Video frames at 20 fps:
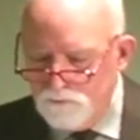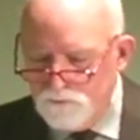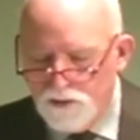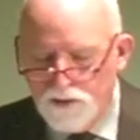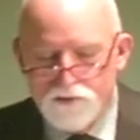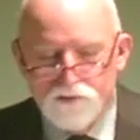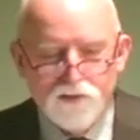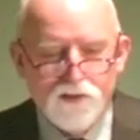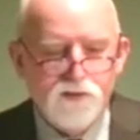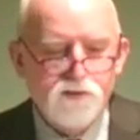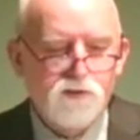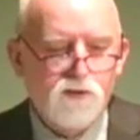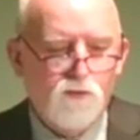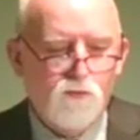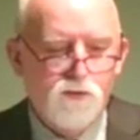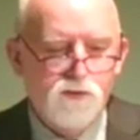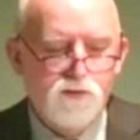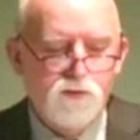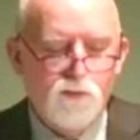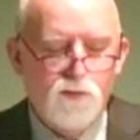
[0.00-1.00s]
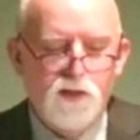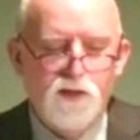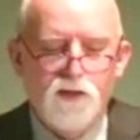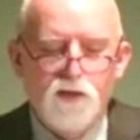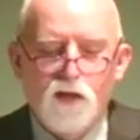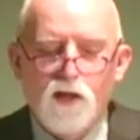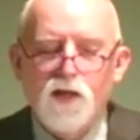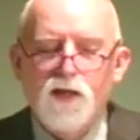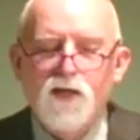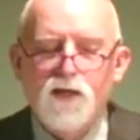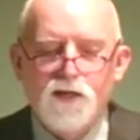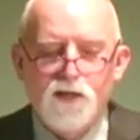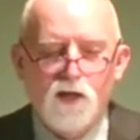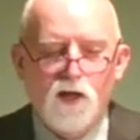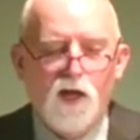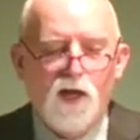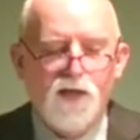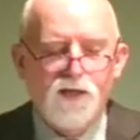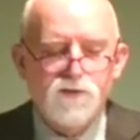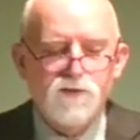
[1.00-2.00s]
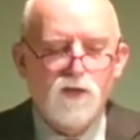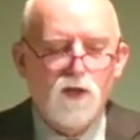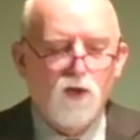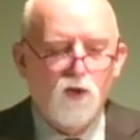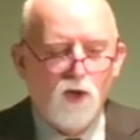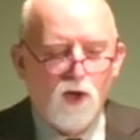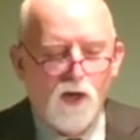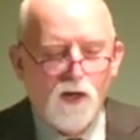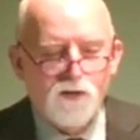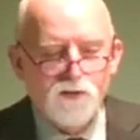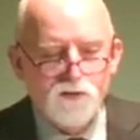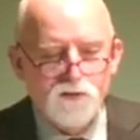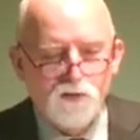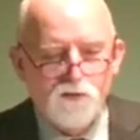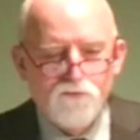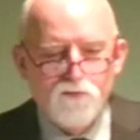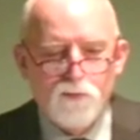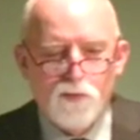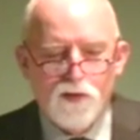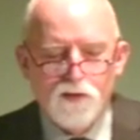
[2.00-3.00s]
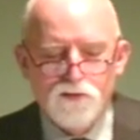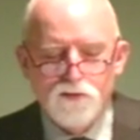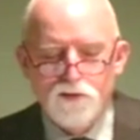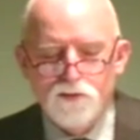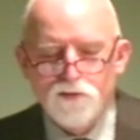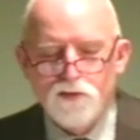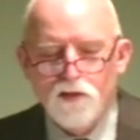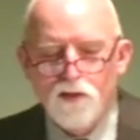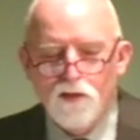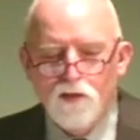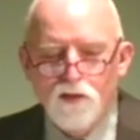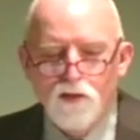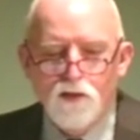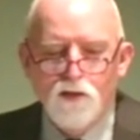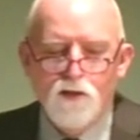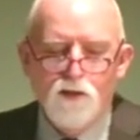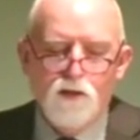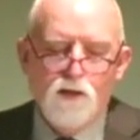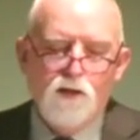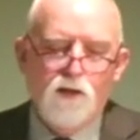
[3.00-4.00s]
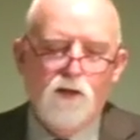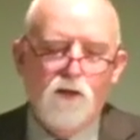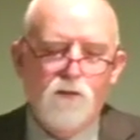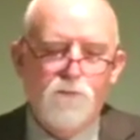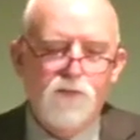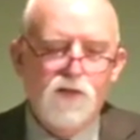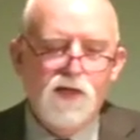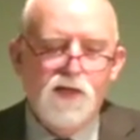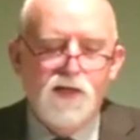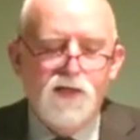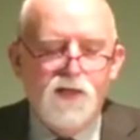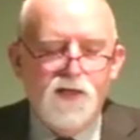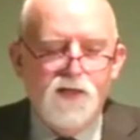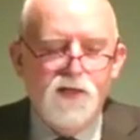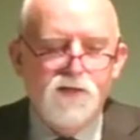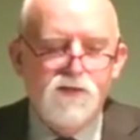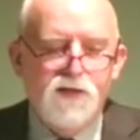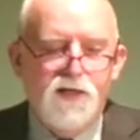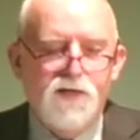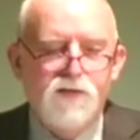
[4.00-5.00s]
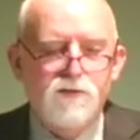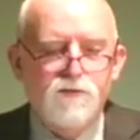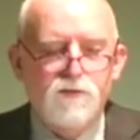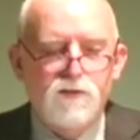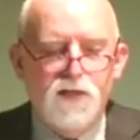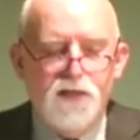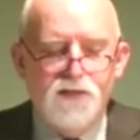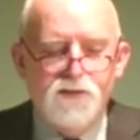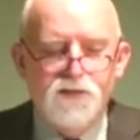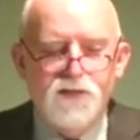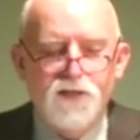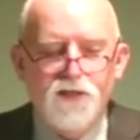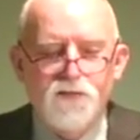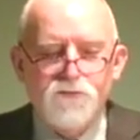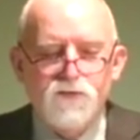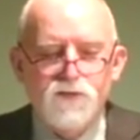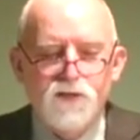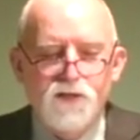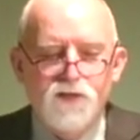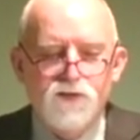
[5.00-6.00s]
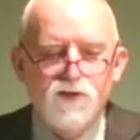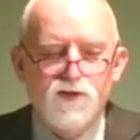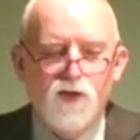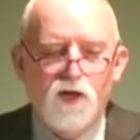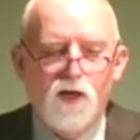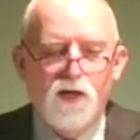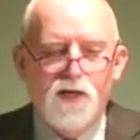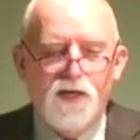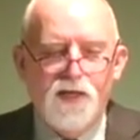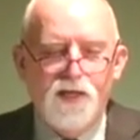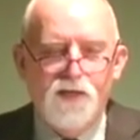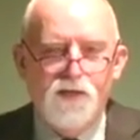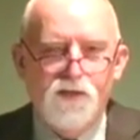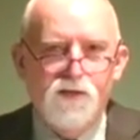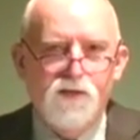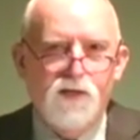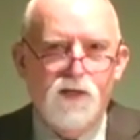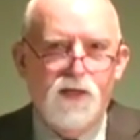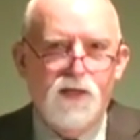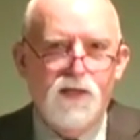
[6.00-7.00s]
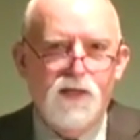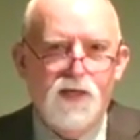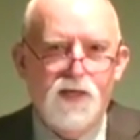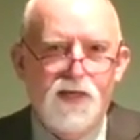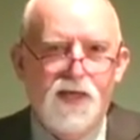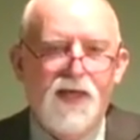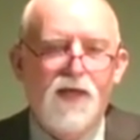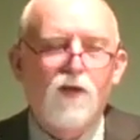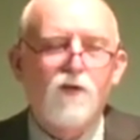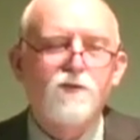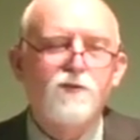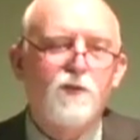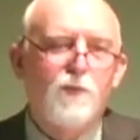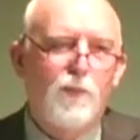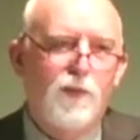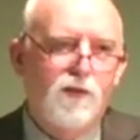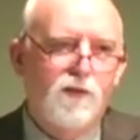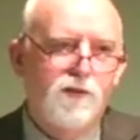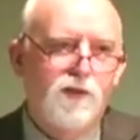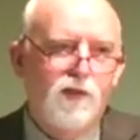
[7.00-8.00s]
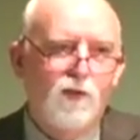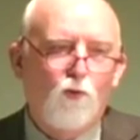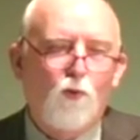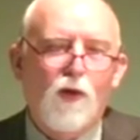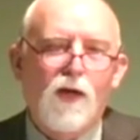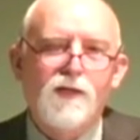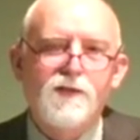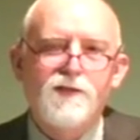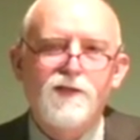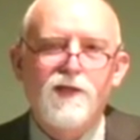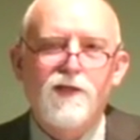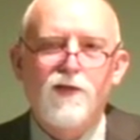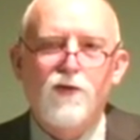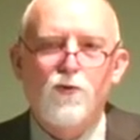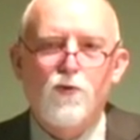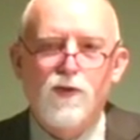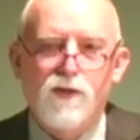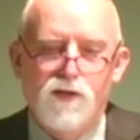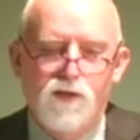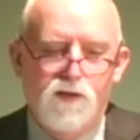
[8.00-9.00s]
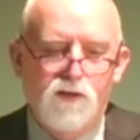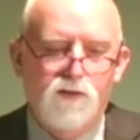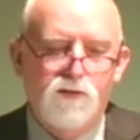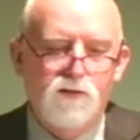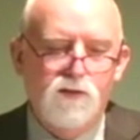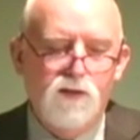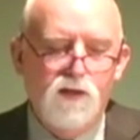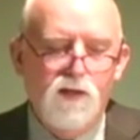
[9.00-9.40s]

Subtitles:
That's always the big, and I get asked a lot of stuff about this. And gifts is not an eligibility criteria,